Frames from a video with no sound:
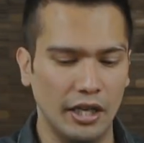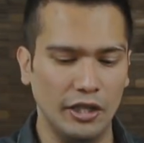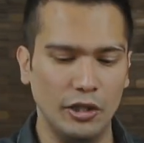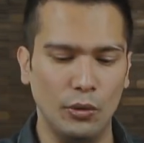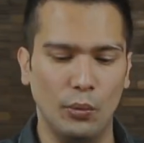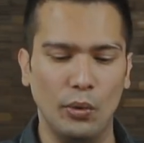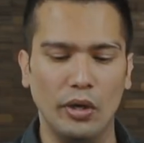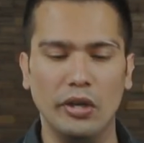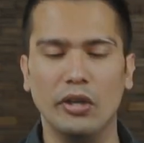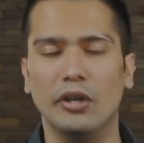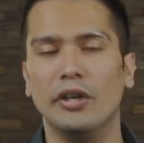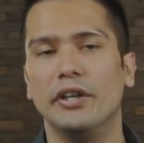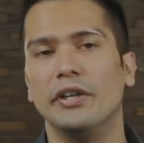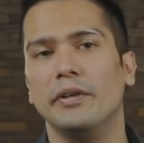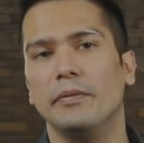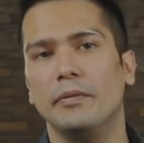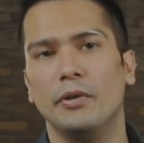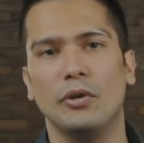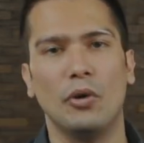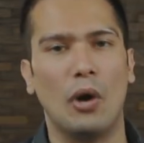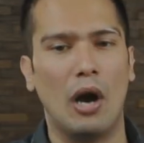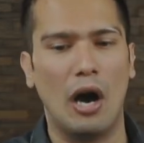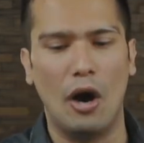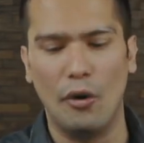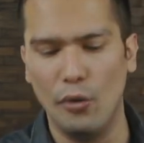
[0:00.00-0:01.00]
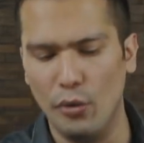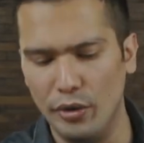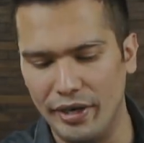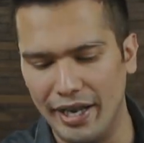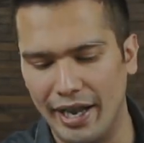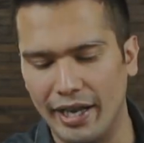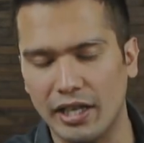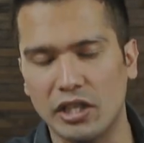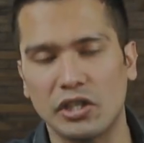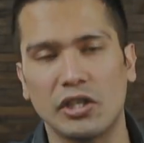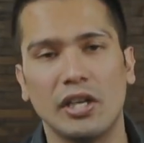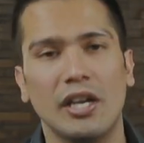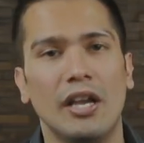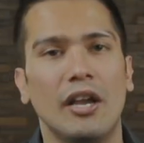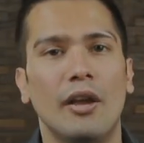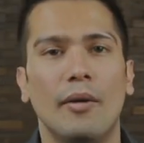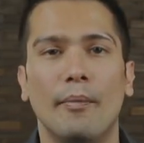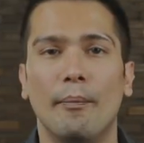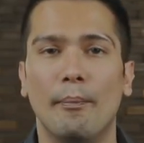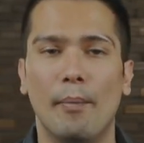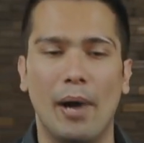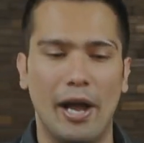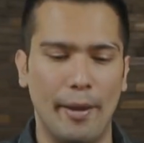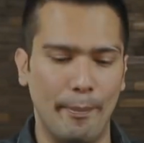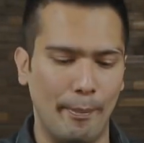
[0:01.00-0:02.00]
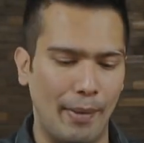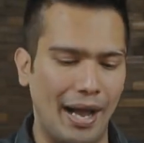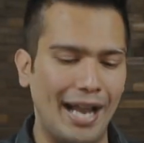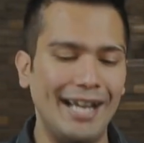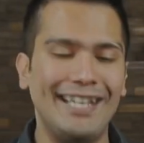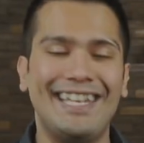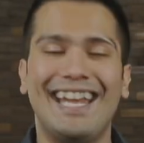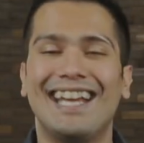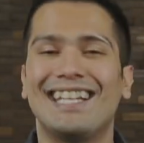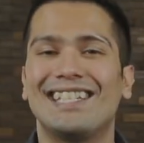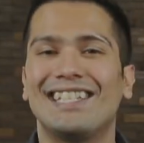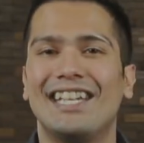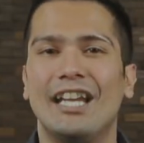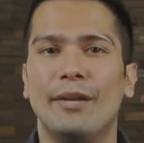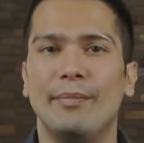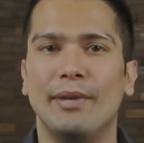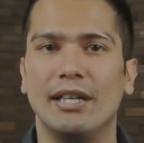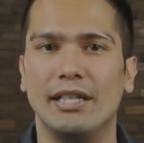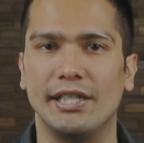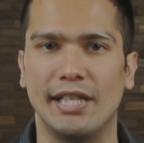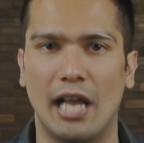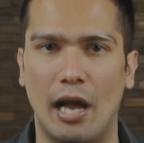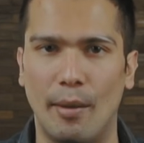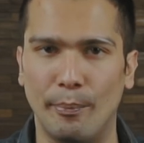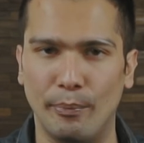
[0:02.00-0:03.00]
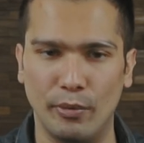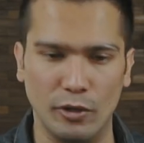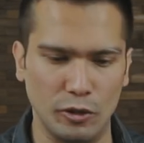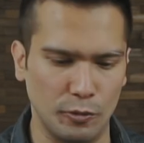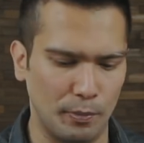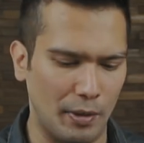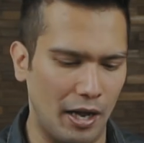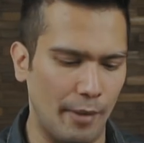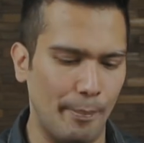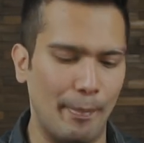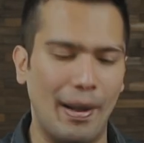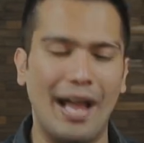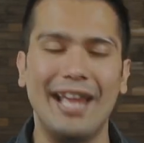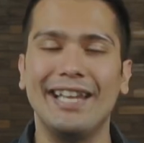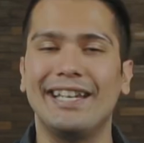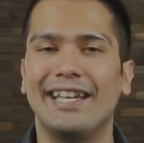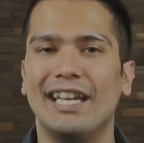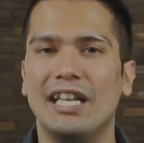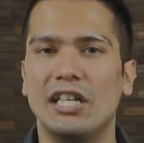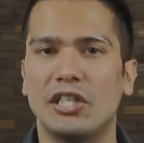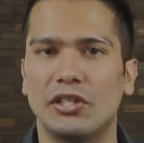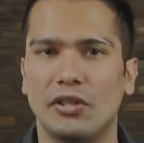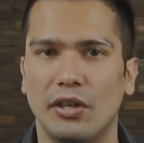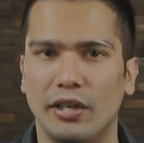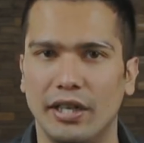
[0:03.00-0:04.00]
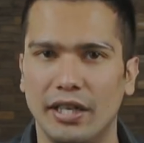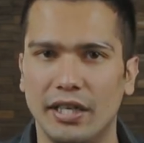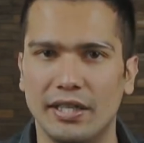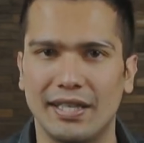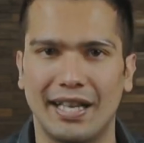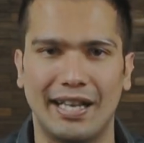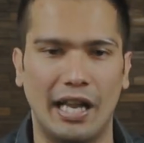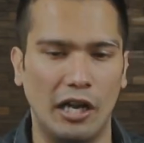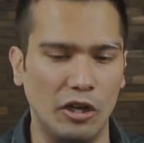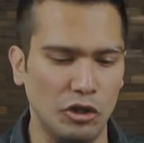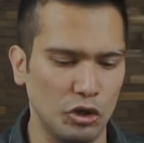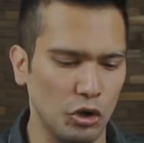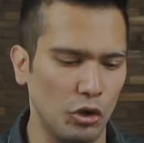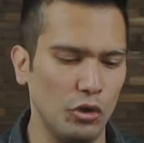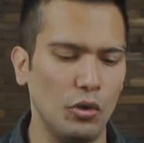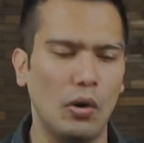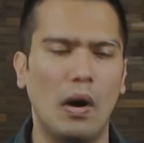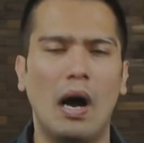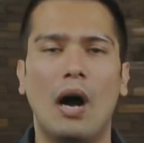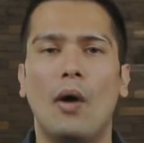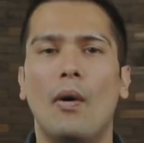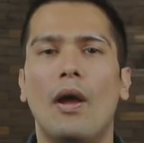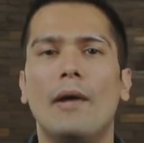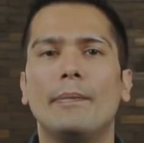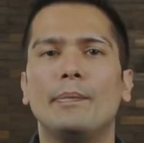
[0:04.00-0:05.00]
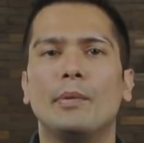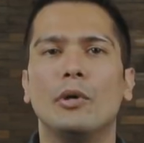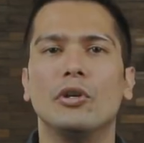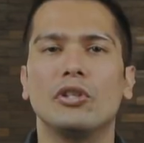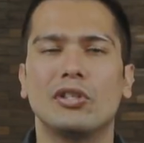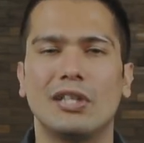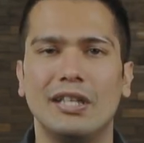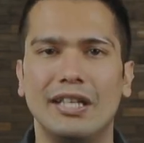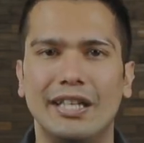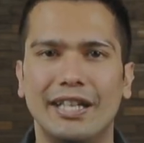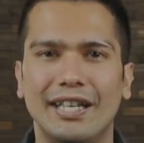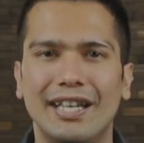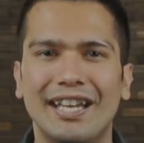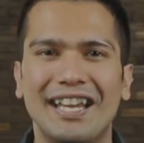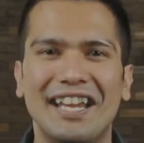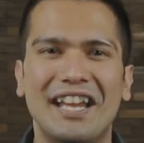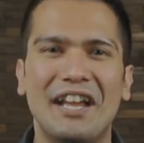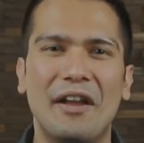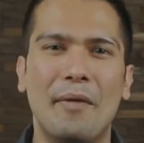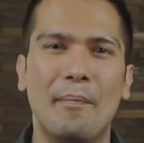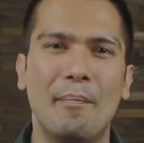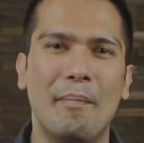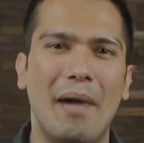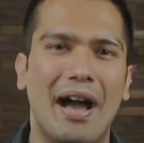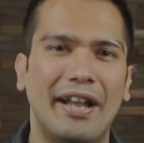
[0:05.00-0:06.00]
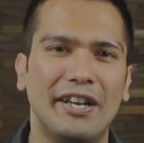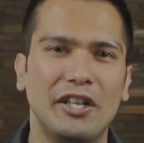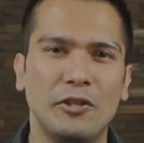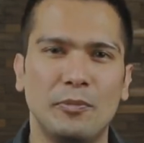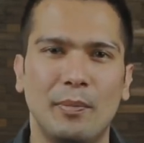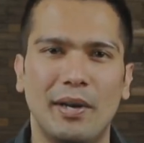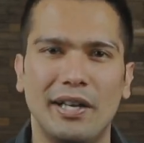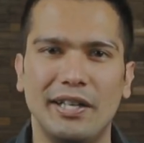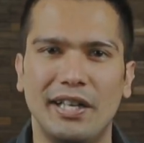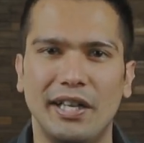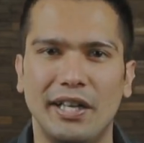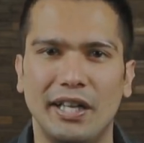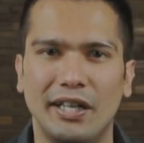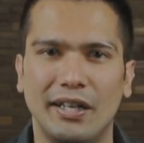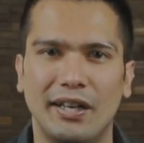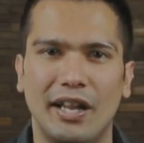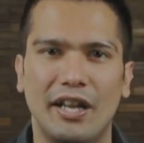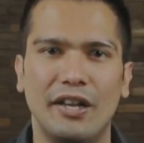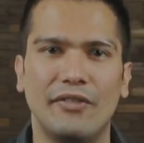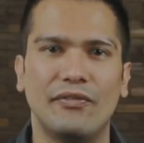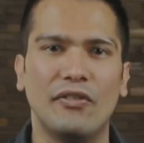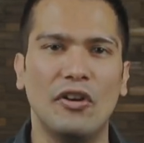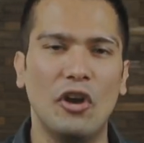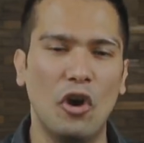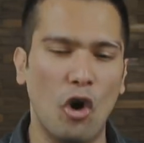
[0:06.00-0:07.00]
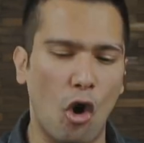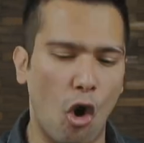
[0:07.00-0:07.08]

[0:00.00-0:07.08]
You will learn how to text by my text game examples, by my case studies, and I'll show you how I personally manage my dating life,